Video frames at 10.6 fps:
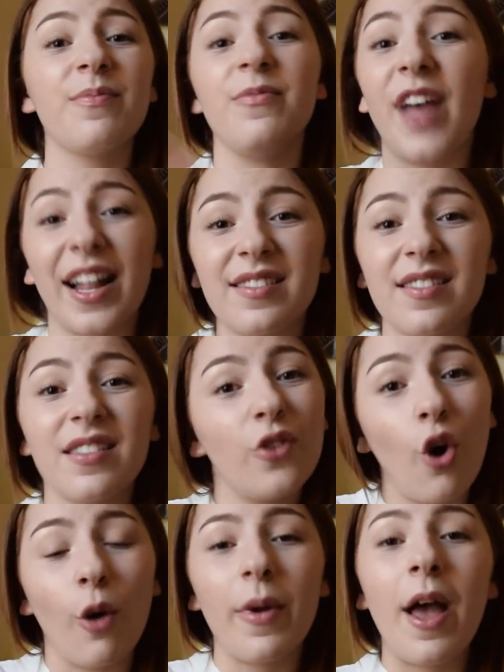That's the
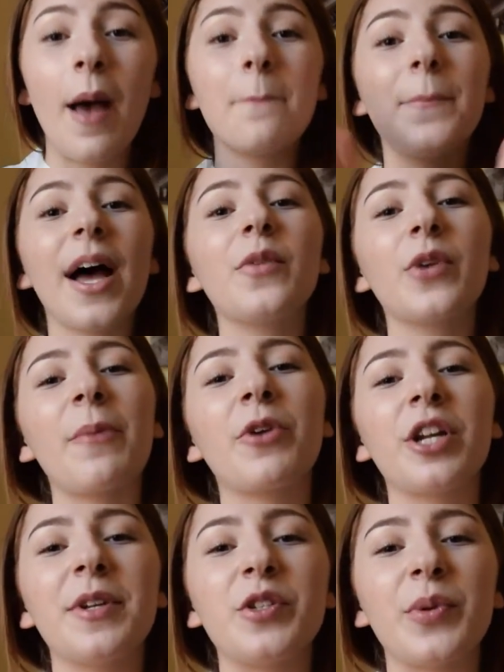norm. But what I'm
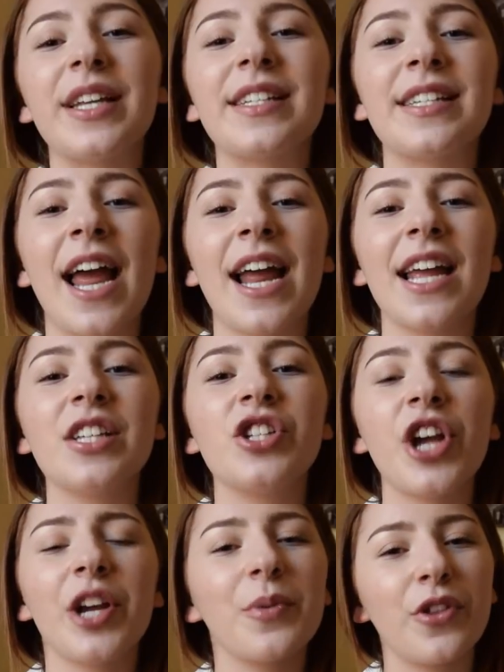going to be doing today is
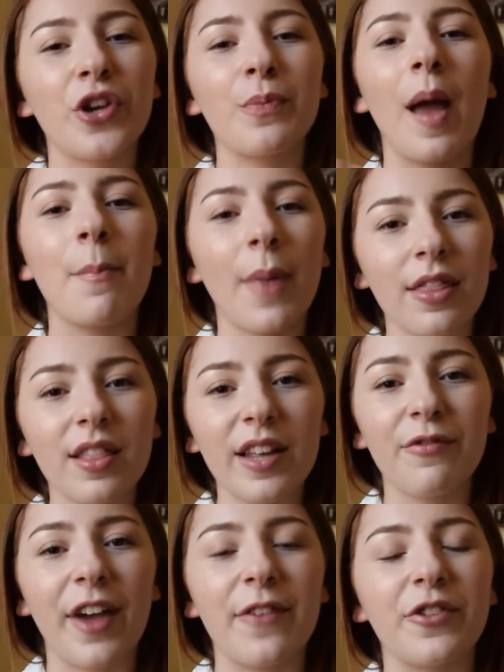sharing with you my monthly
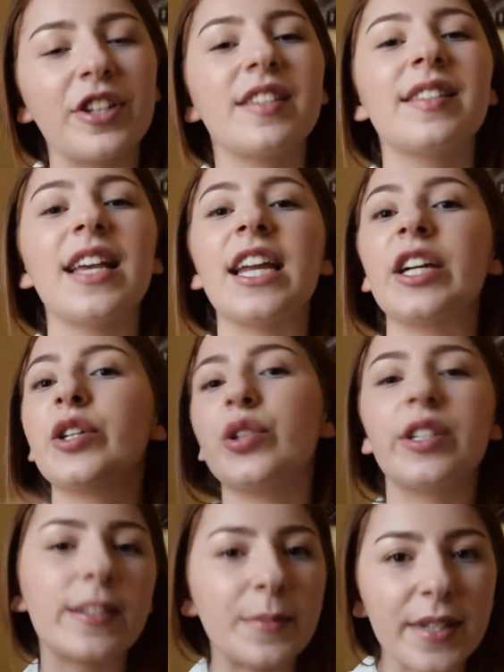favourites in a
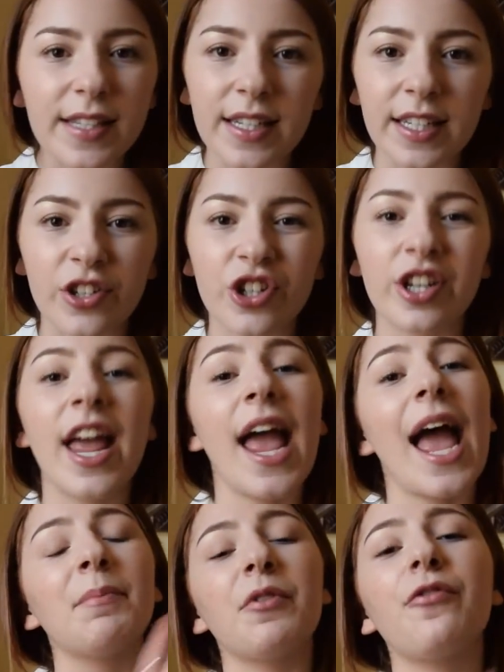Christmas edition
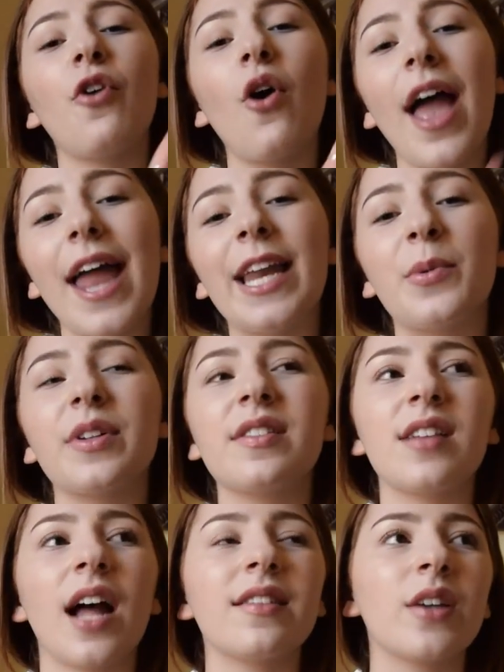and before anyone
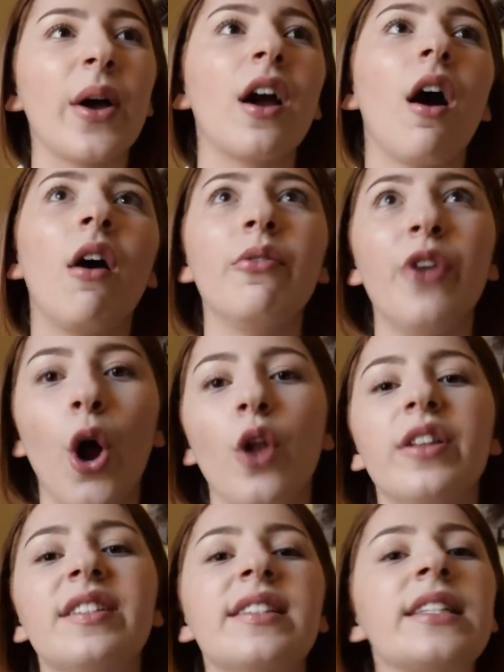starts going, oh no,
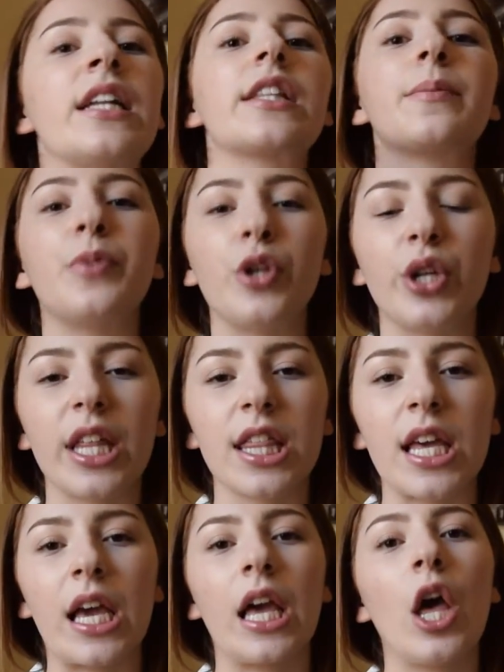this is another beauty
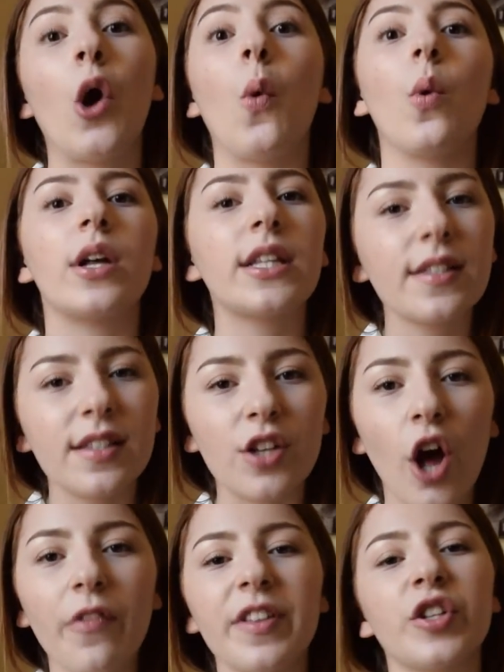thing, well it's
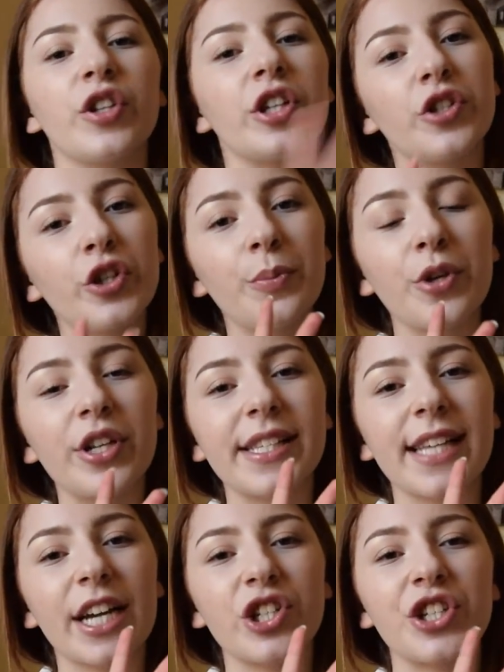not, there's only two beauty
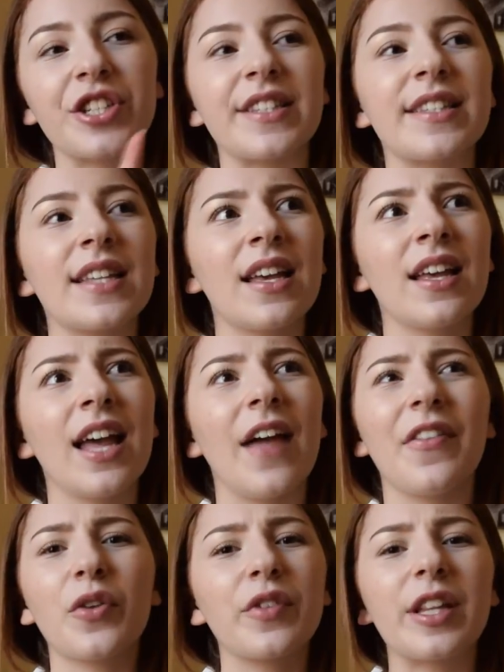sections and
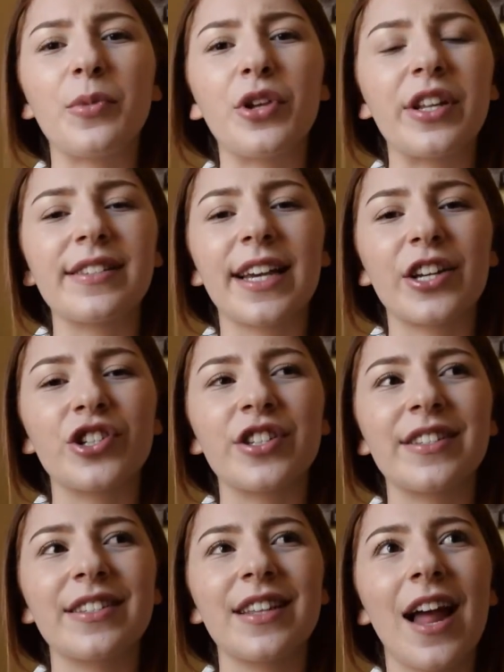they're not really beauty
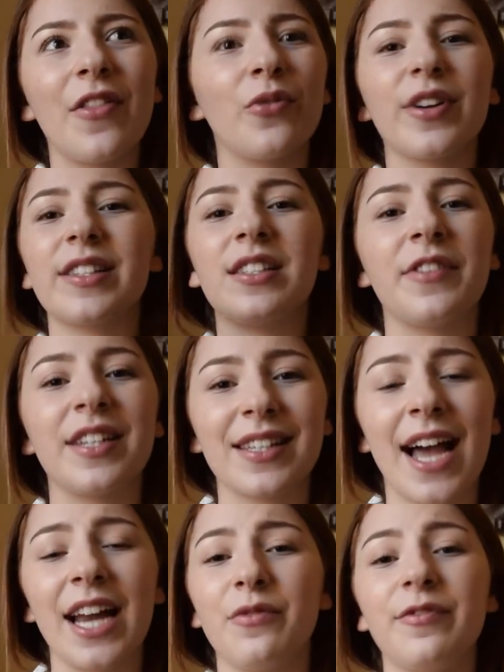sections and the rest of it is
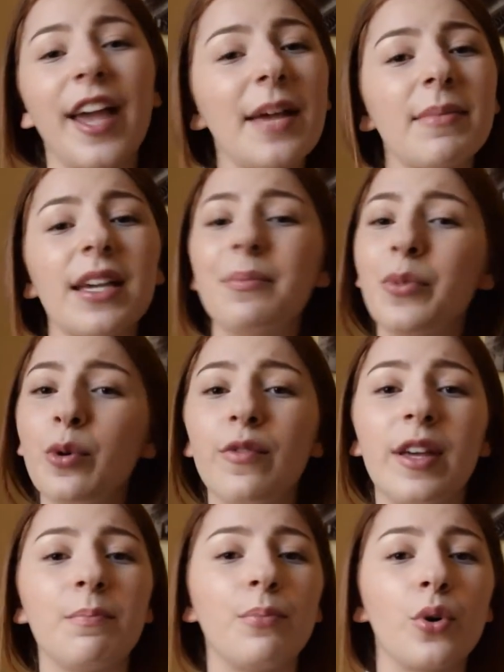kind of gaming,
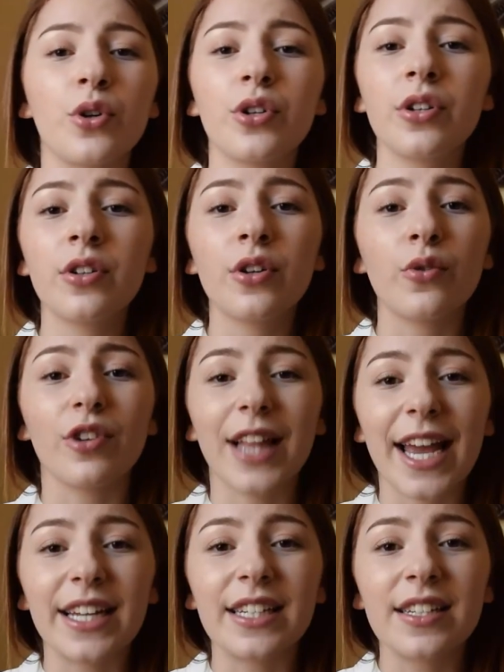movie, book
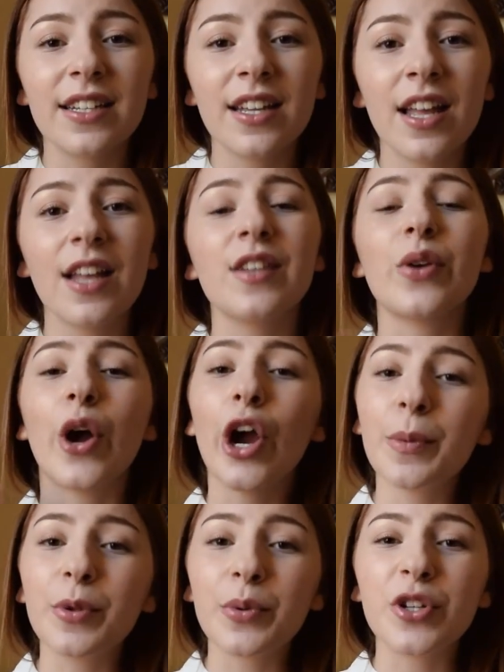related so I
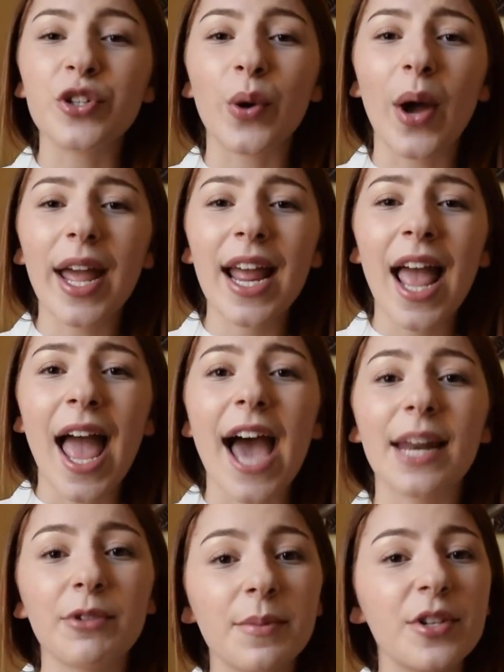hope you enjoy
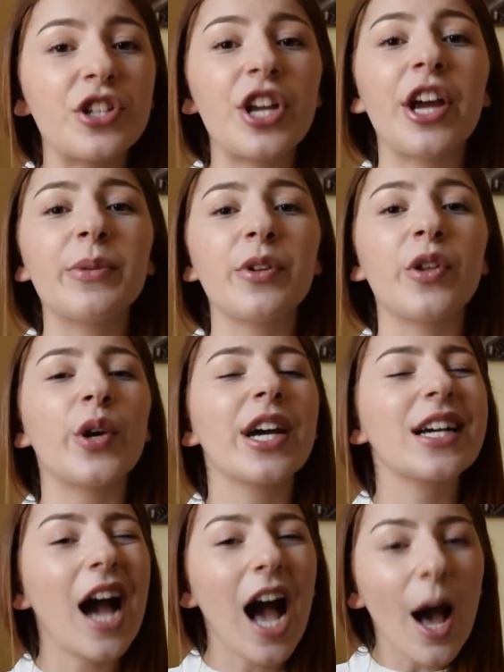and I'm going to be sharing with you
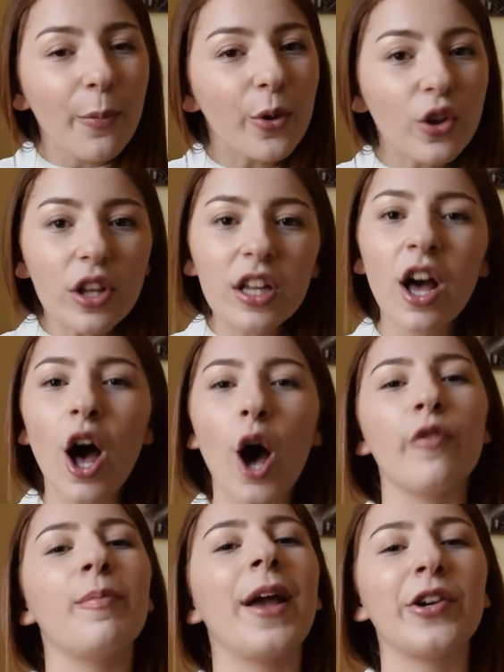a couple
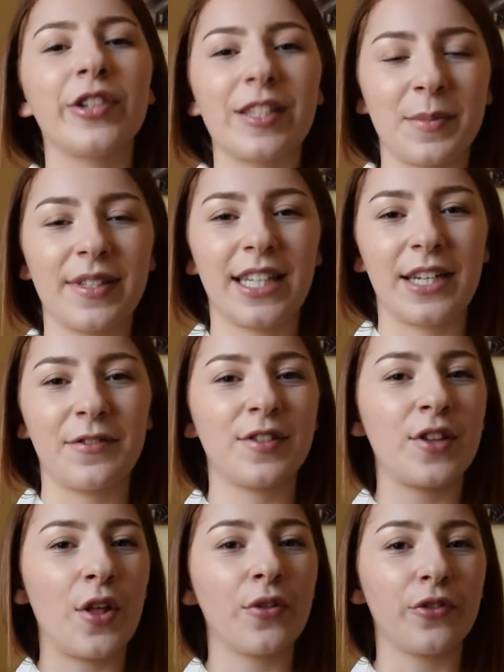of my Christmas
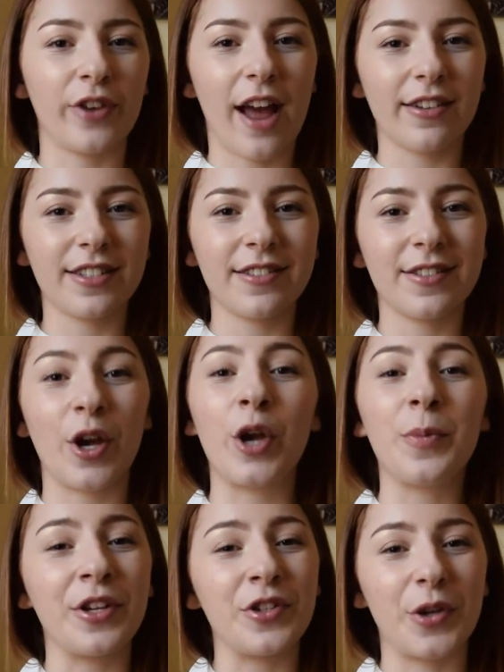gifts throughout. So I
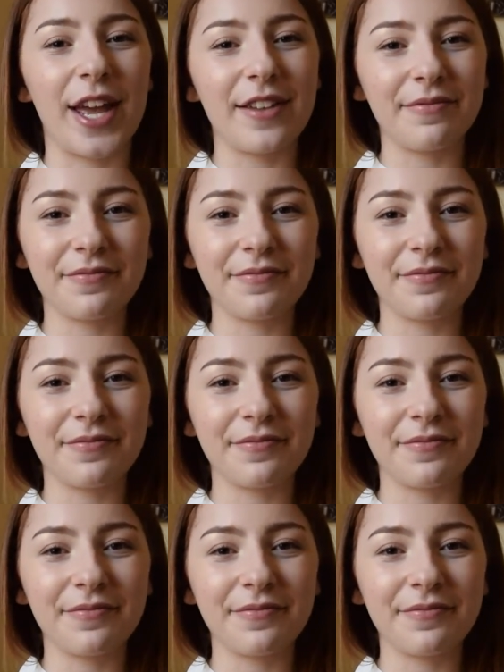hope you enjoy it.